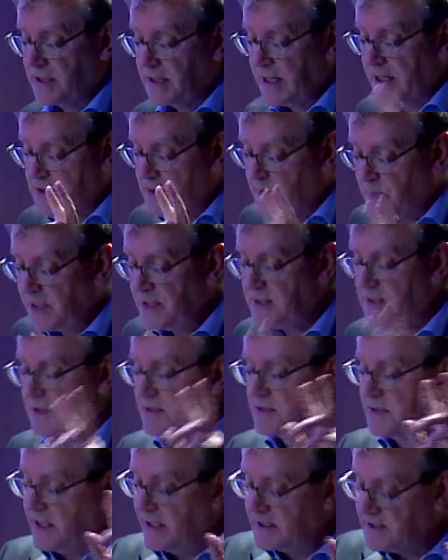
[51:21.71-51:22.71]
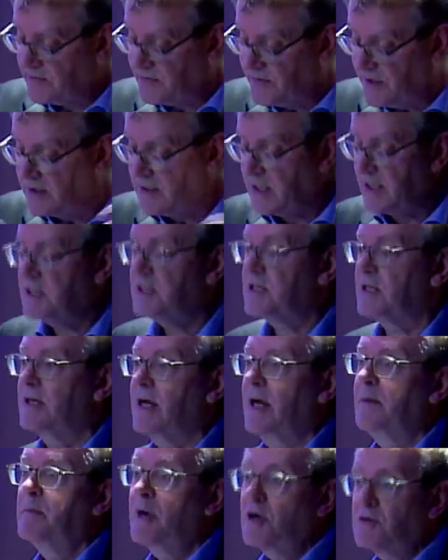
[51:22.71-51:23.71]
It has a basis, it has a foundation,
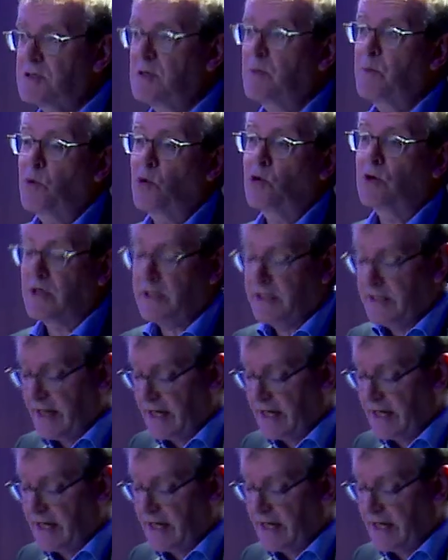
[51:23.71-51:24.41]
and most importantly,